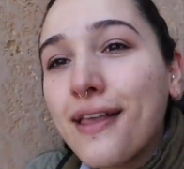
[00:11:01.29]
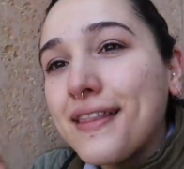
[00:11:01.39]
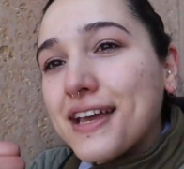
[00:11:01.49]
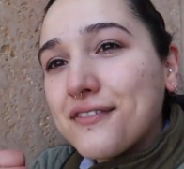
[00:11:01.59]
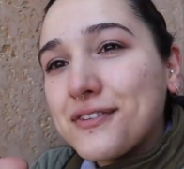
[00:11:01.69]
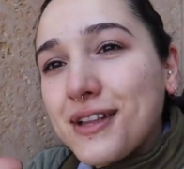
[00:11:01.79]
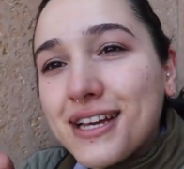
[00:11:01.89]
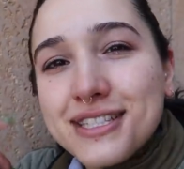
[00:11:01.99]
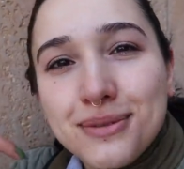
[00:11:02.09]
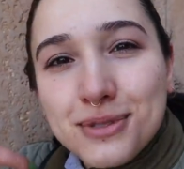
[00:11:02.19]
Like if you
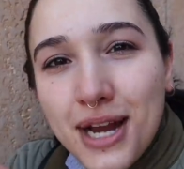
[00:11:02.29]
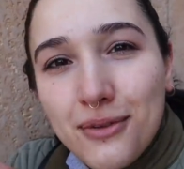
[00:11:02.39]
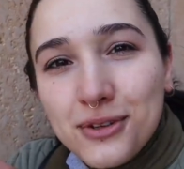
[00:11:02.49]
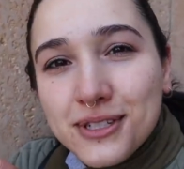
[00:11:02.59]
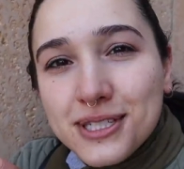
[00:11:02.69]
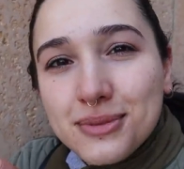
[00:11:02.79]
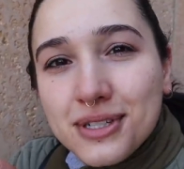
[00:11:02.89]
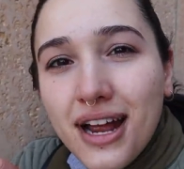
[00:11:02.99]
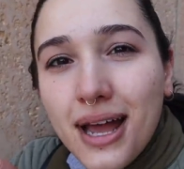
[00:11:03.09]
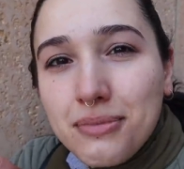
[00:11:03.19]
like, subscribe if you wanna
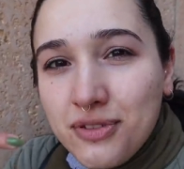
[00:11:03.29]
subscribe.